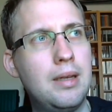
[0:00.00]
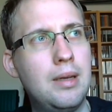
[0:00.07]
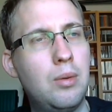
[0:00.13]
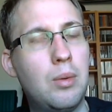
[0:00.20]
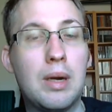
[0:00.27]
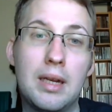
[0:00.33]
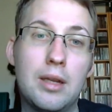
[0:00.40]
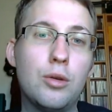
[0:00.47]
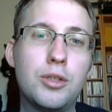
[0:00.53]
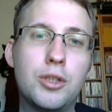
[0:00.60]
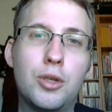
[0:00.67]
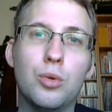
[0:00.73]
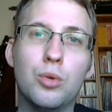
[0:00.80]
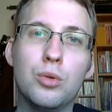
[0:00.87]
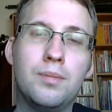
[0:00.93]
Well, it looks
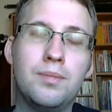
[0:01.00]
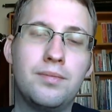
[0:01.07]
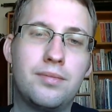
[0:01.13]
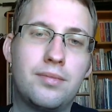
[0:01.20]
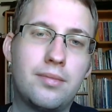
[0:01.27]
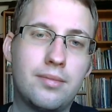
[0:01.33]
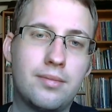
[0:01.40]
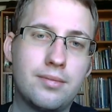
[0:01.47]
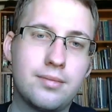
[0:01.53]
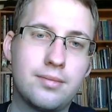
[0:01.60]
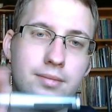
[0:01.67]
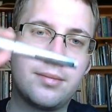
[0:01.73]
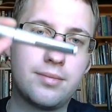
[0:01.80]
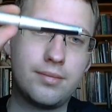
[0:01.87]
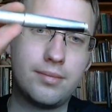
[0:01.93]
cool.
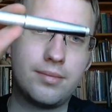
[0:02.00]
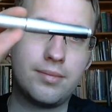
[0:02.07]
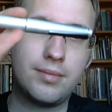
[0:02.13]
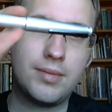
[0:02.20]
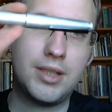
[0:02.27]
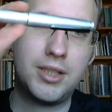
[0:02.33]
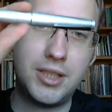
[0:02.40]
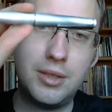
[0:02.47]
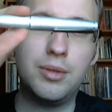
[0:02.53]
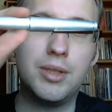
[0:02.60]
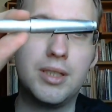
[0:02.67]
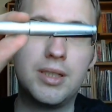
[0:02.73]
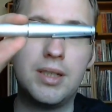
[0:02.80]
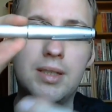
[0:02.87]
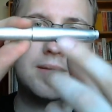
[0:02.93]

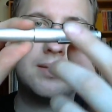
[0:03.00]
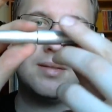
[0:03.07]
Seriously.